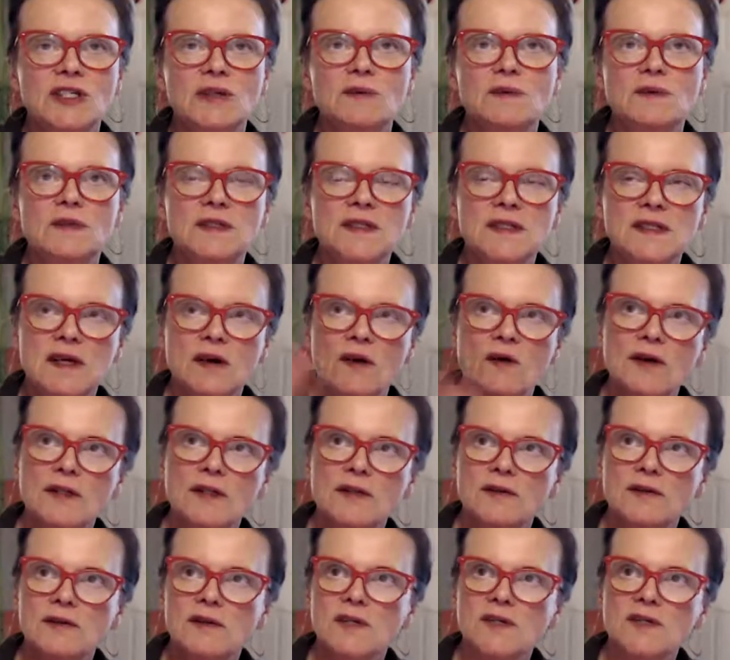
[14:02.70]
was going
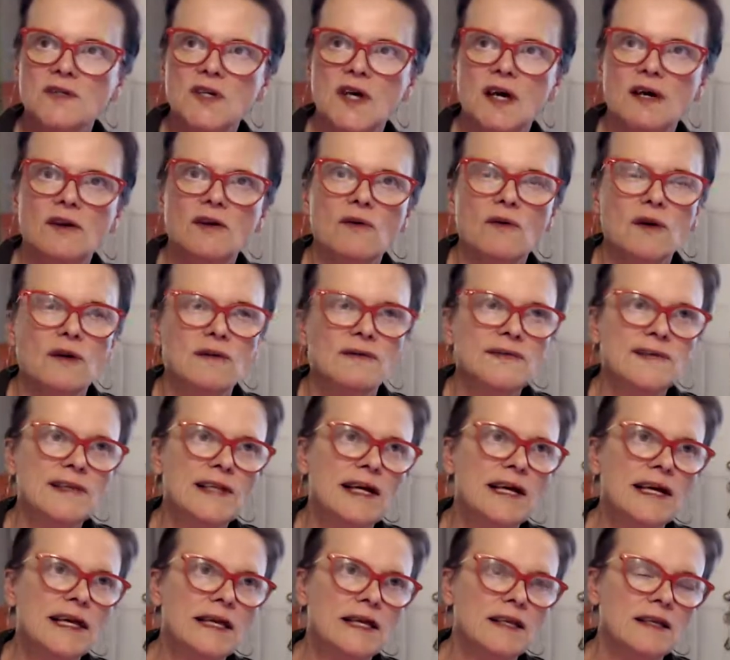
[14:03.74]
through the tunnel of
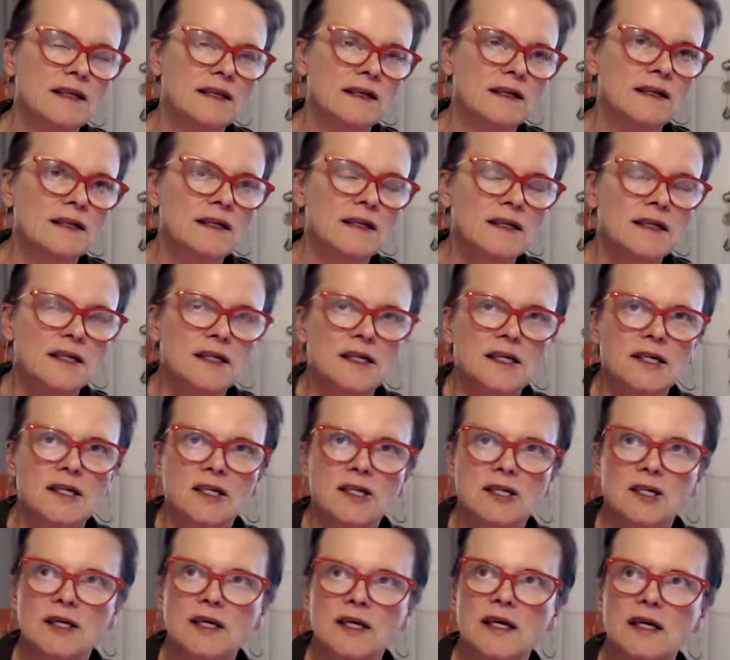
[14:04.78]
light and
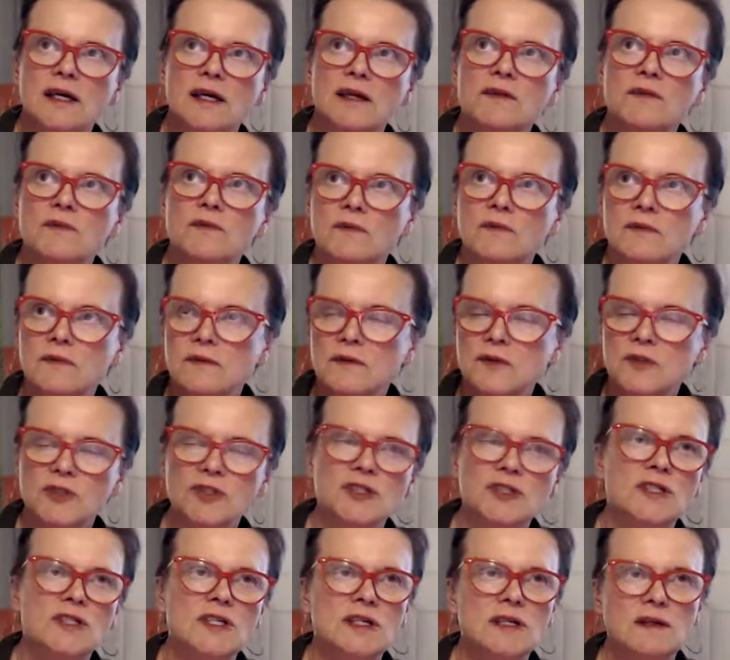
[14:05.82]

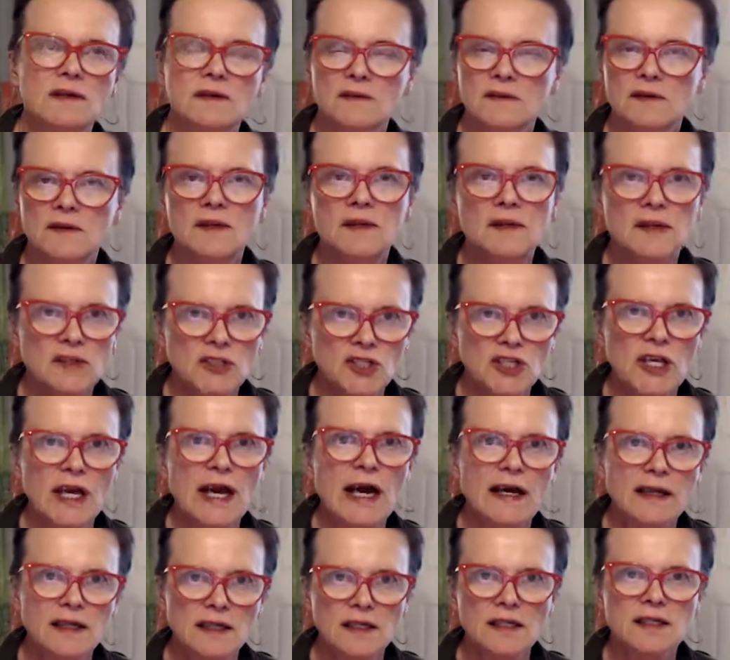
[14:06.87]
she
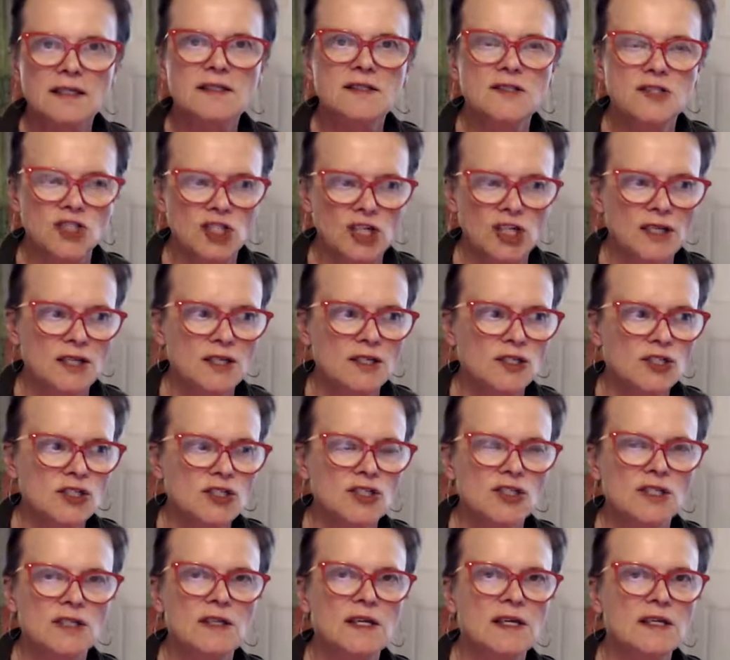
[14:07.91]
had an exchange,
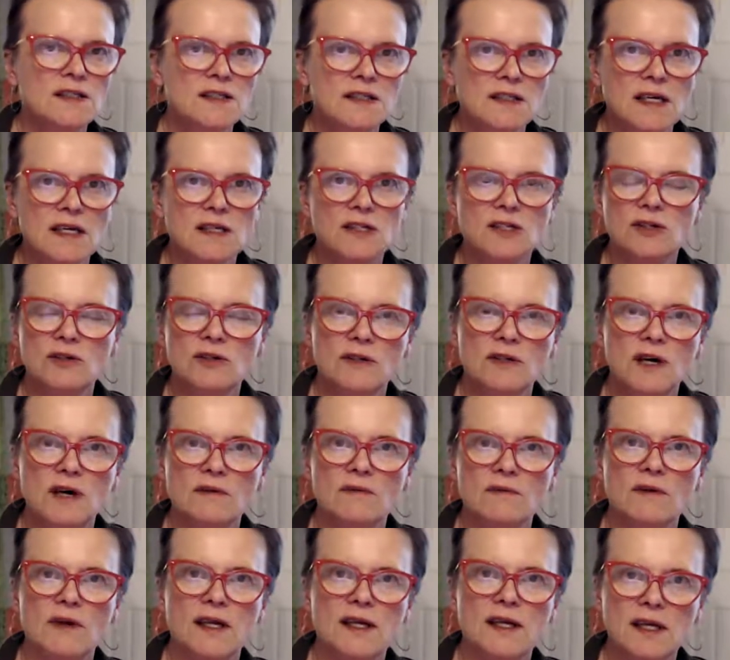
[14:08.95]
and they said, you're not
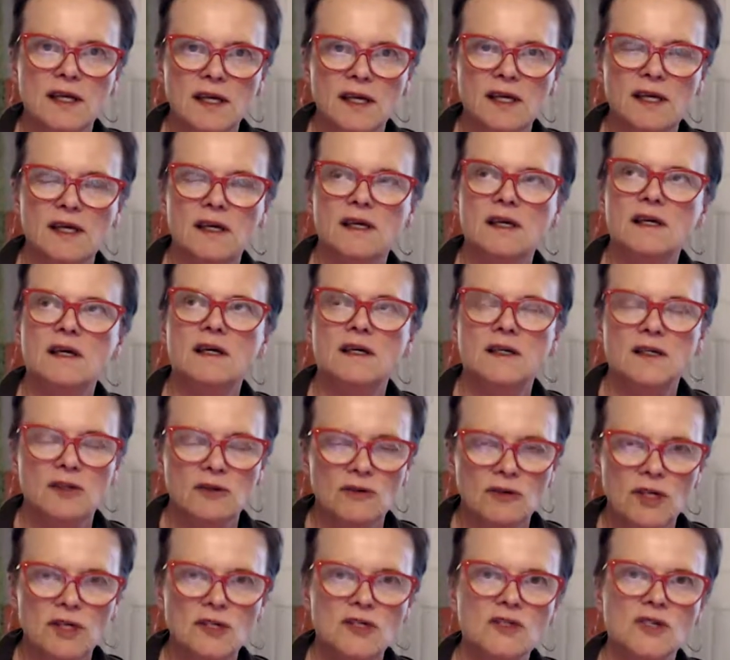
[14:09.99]
ready, you
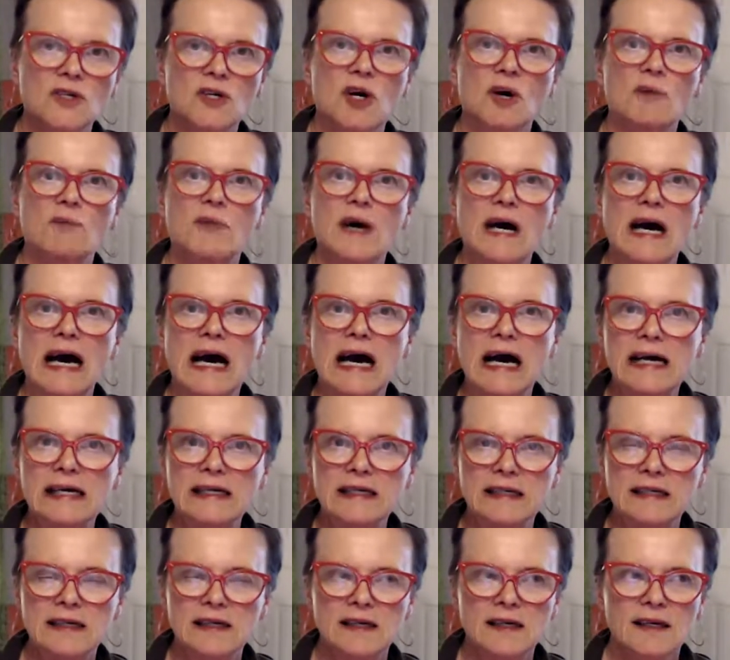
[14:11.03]
need to go back,
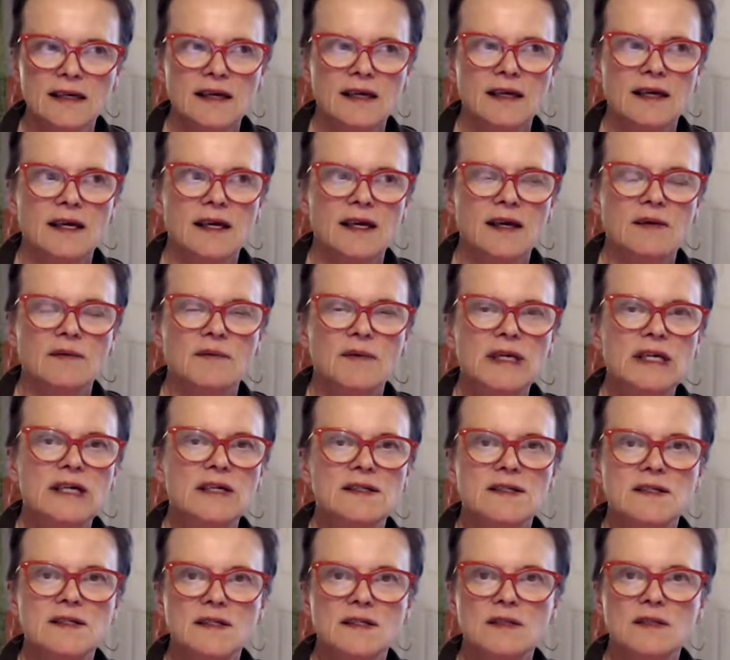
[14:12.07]
and
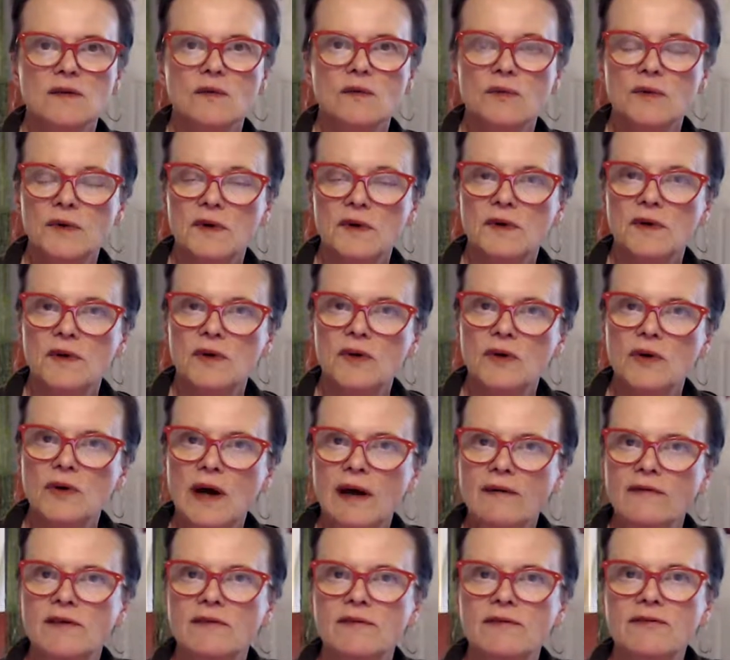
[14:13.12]
because you
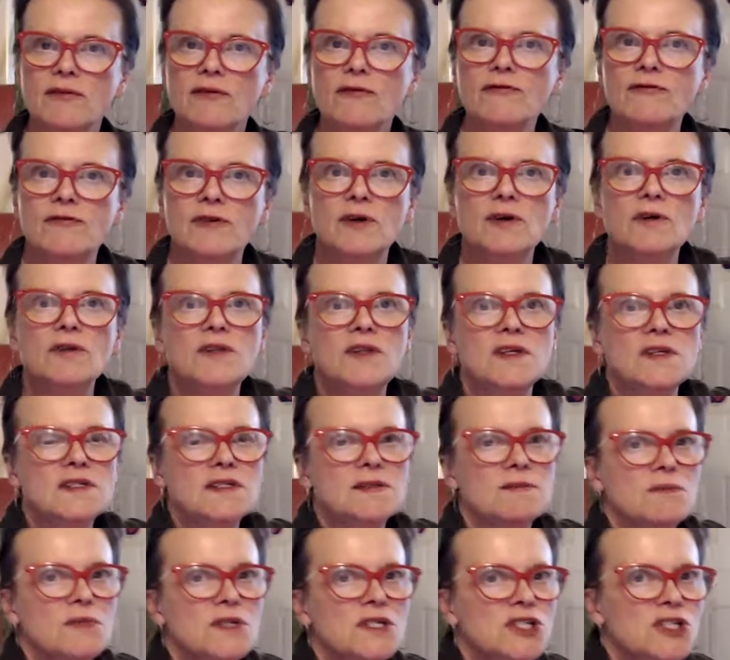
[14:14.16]
haven't fulfilled this
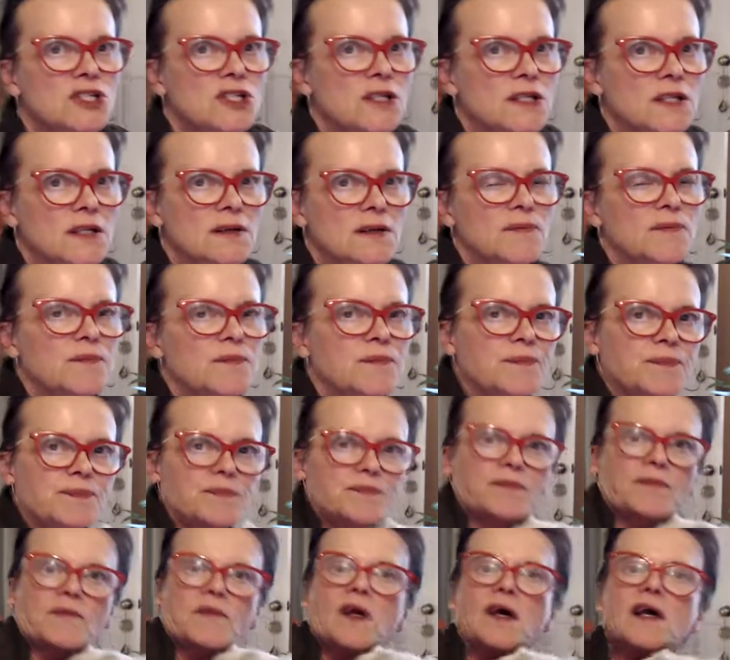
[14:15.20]
mission
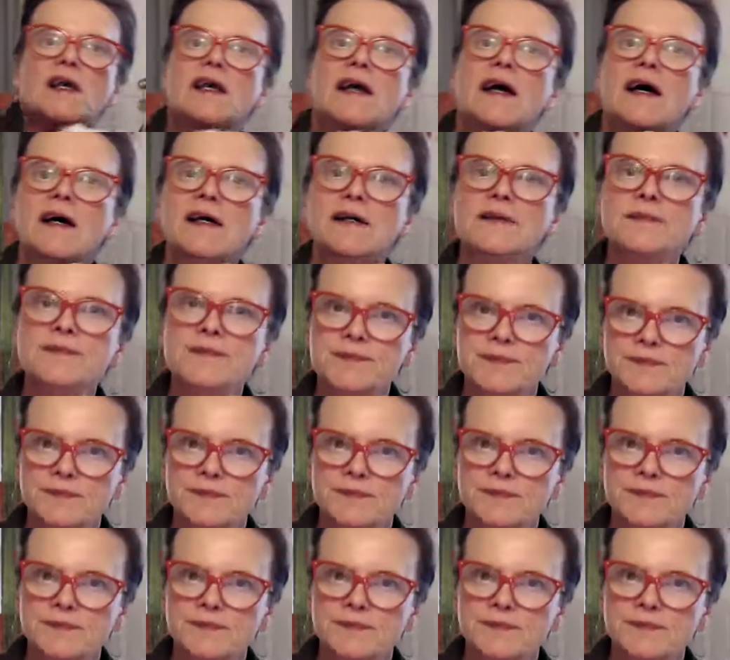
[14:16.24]
yet.